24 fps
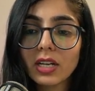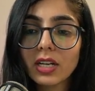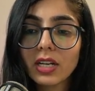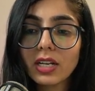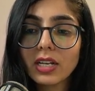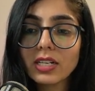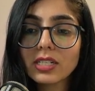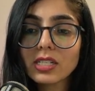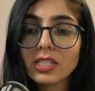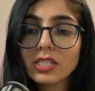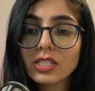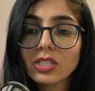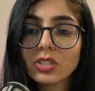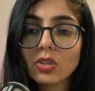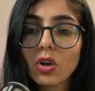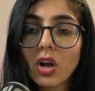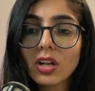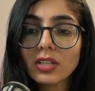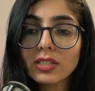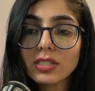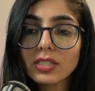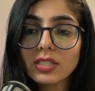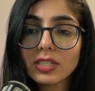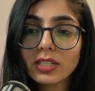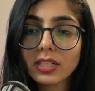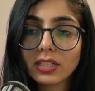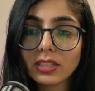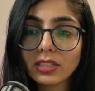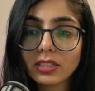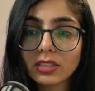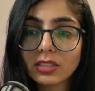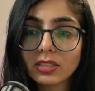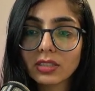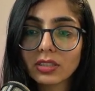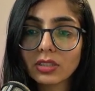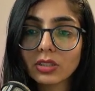It is constant,
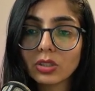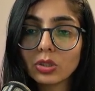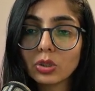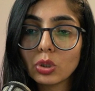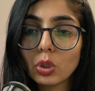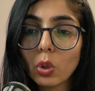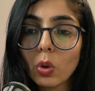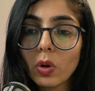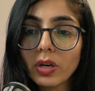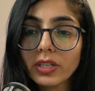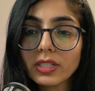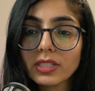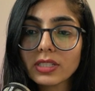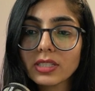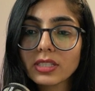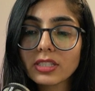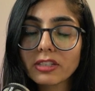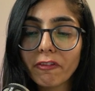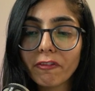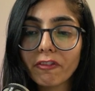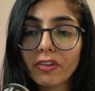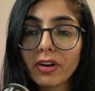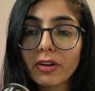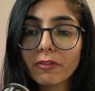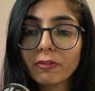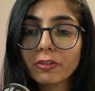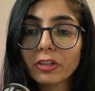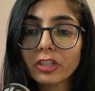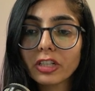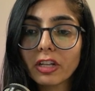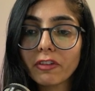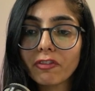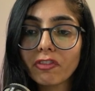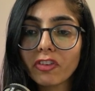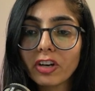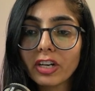though it is different for
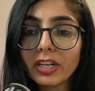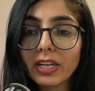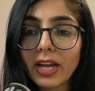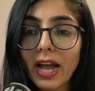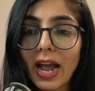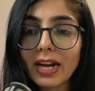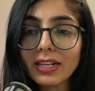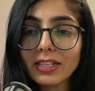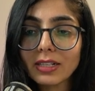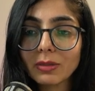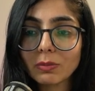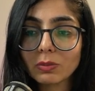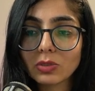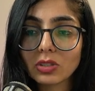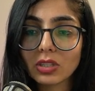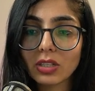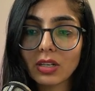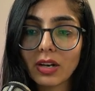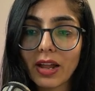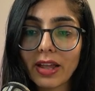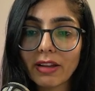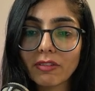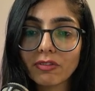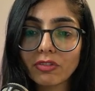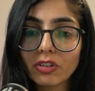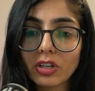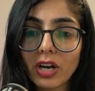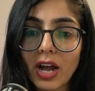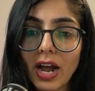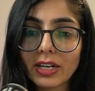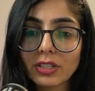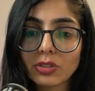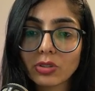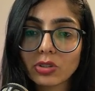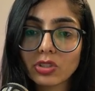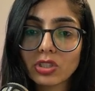different atoms. Like for
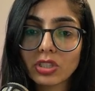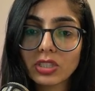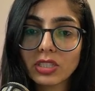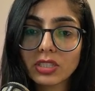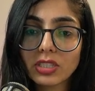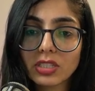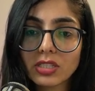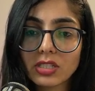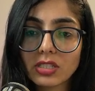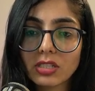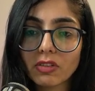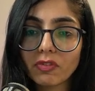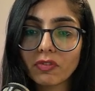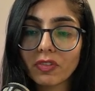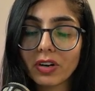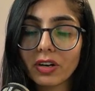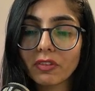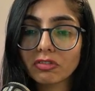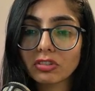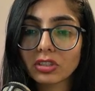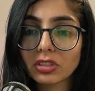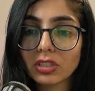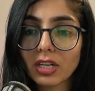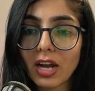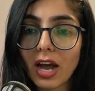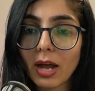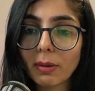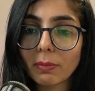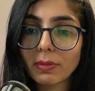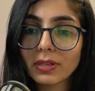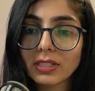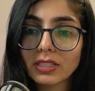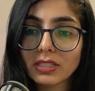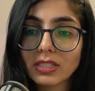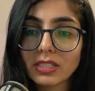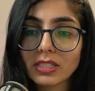hydrogen it is different, for
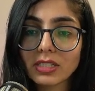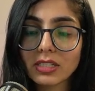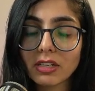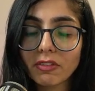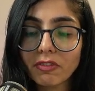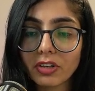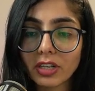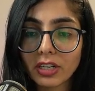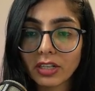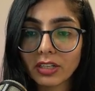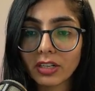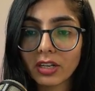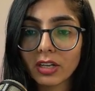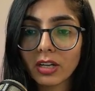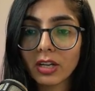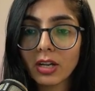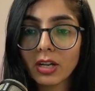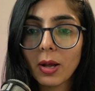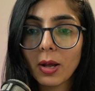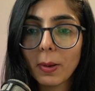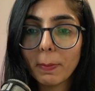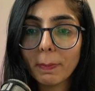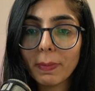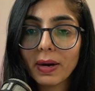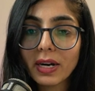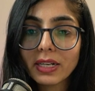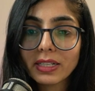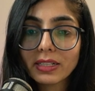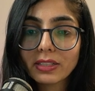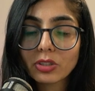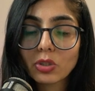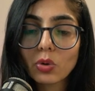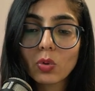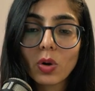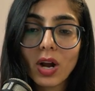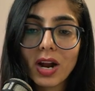carbon it is different. But
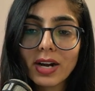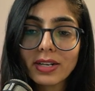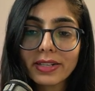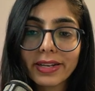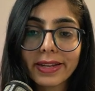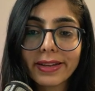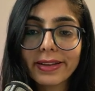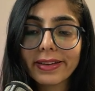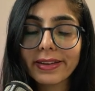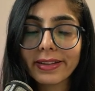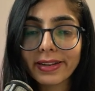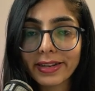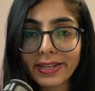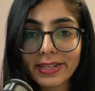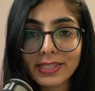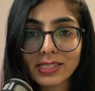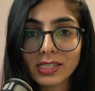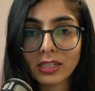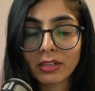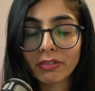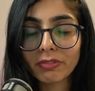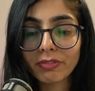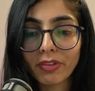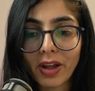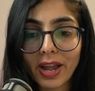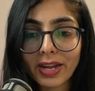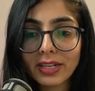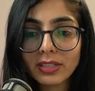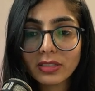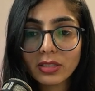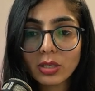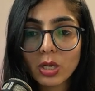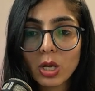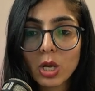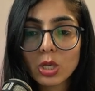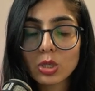you can't increase it, fine?
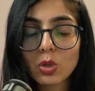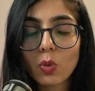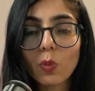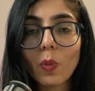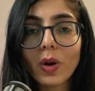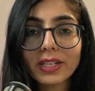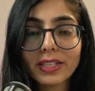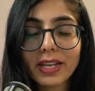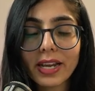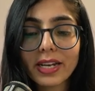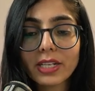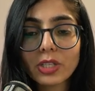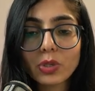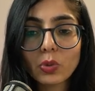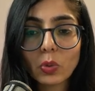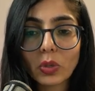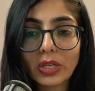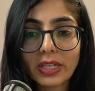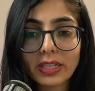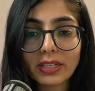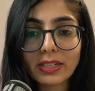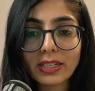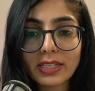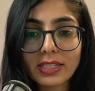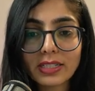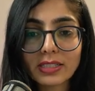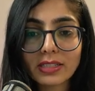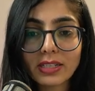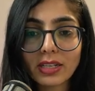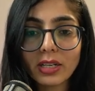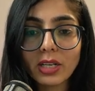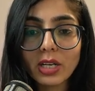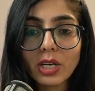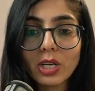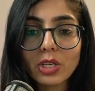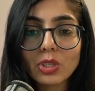So what can you increase?
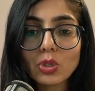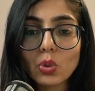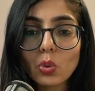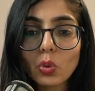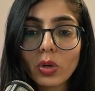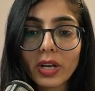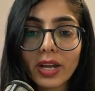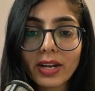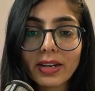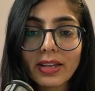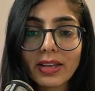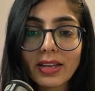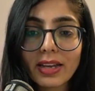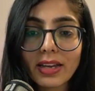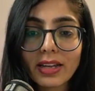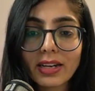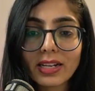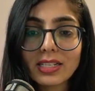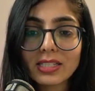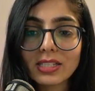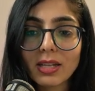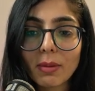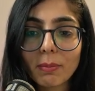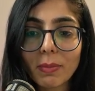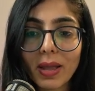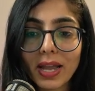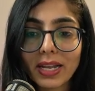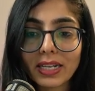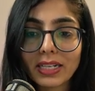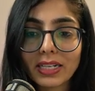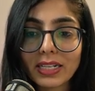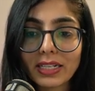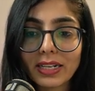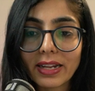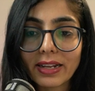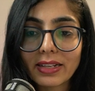You can increase the
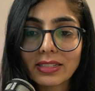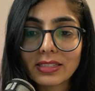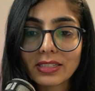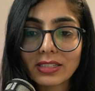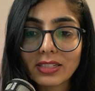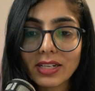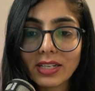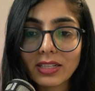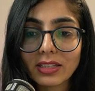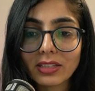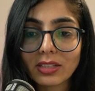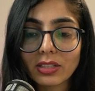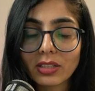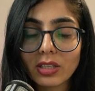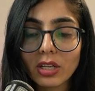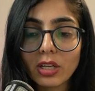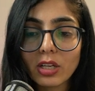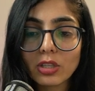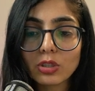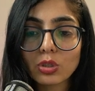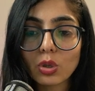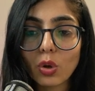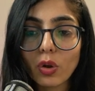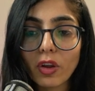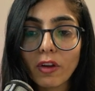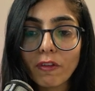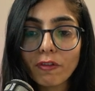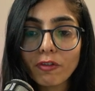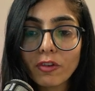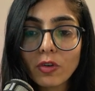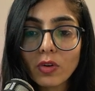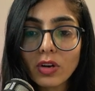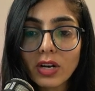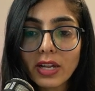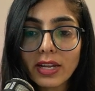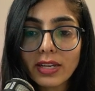magnetic strength. So if
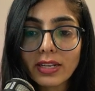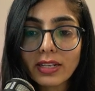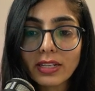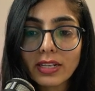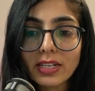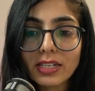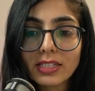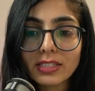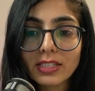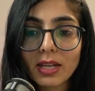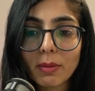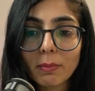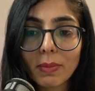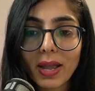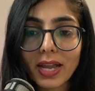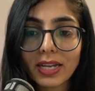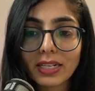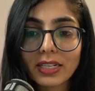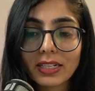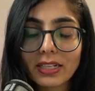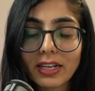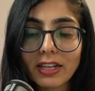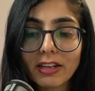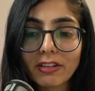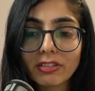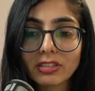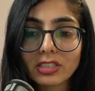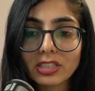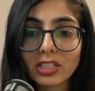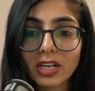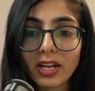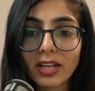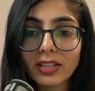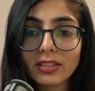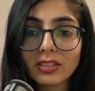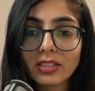you will increase the magnetic
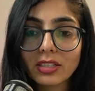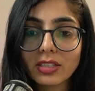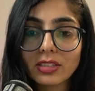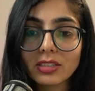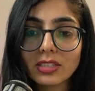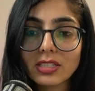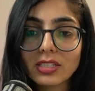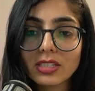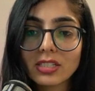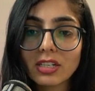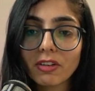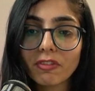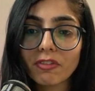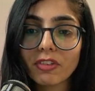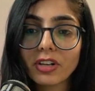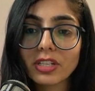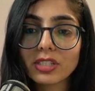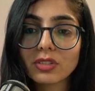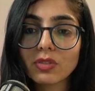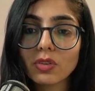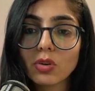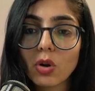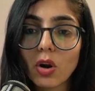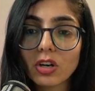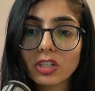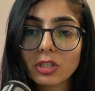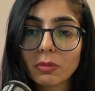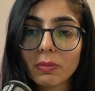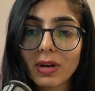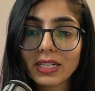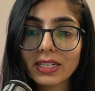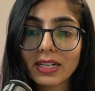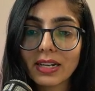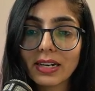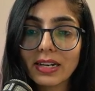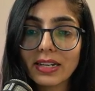strength, this difference will
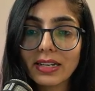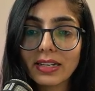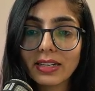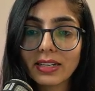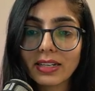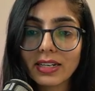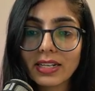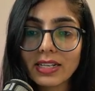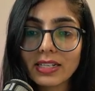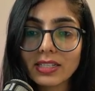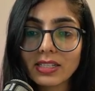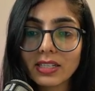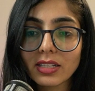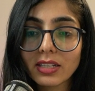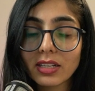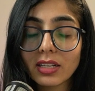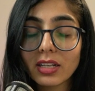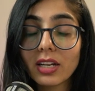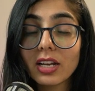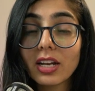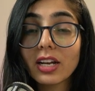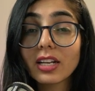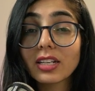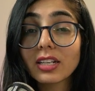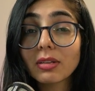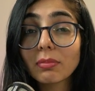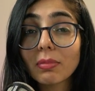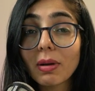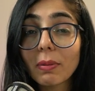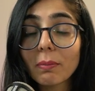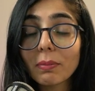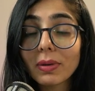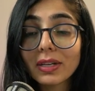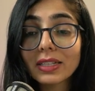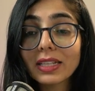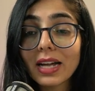automatically increase.
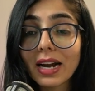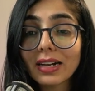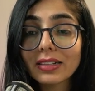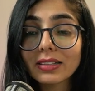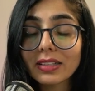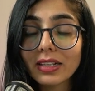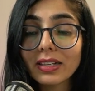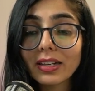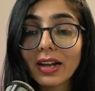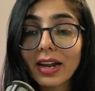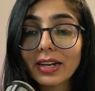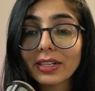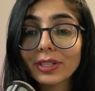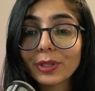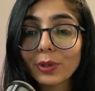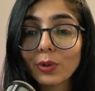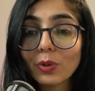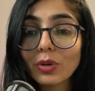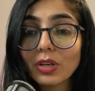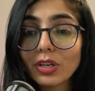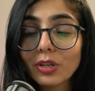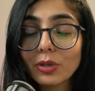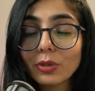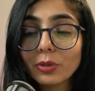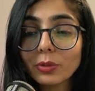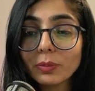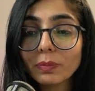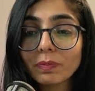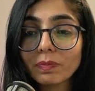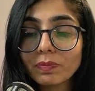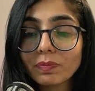Remember that thing I told you?